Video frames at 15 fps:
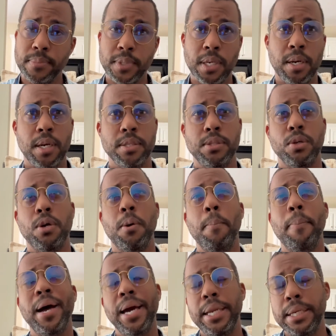So
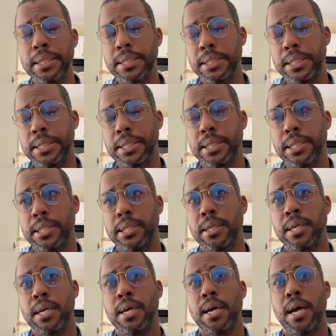combining the CTD
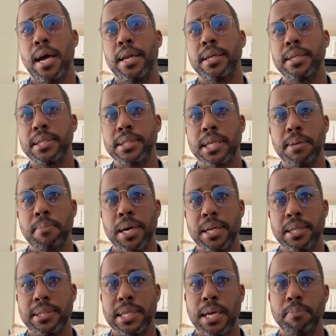and the Niskin
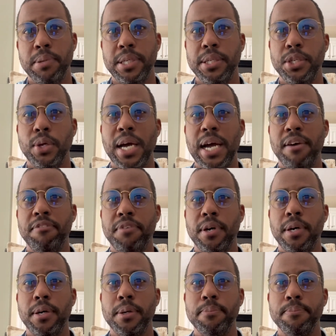bottle sampling, you have
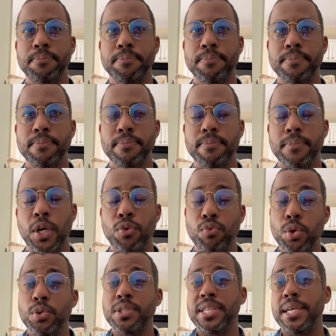a
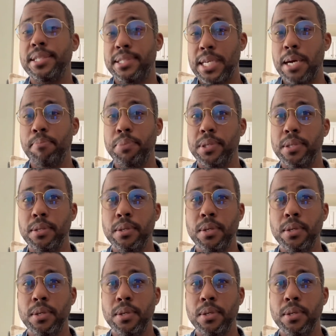rosette sampler,